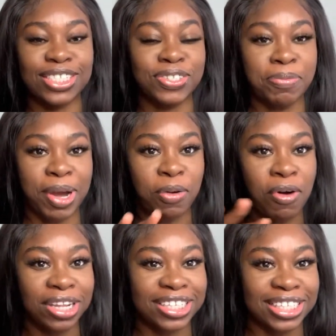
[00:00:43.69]
so my
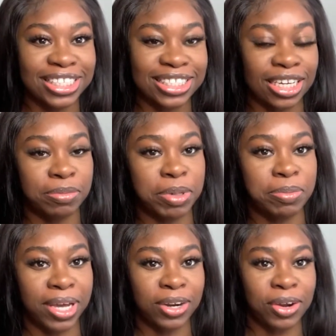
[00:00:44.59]
quality is gonna be
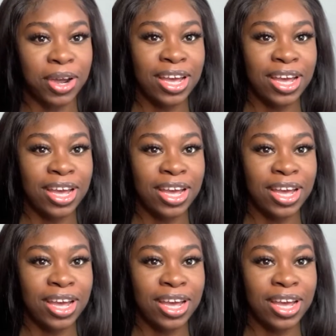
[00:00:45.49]
better,